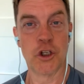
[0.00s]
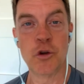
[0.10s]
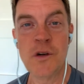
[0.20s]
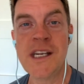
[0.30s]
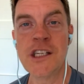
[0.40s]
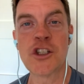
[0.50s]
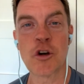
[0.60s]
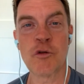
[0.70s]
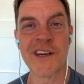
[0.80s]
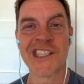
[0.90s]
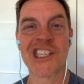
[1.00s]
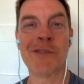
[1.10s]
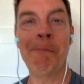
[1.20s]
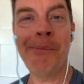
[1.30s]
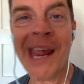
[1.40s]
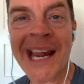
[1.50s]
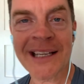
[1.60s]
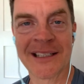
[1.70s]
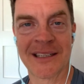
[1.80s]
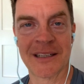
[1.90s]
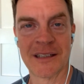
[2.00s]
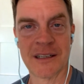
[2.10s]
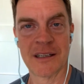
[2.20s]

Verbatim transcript: You need to respect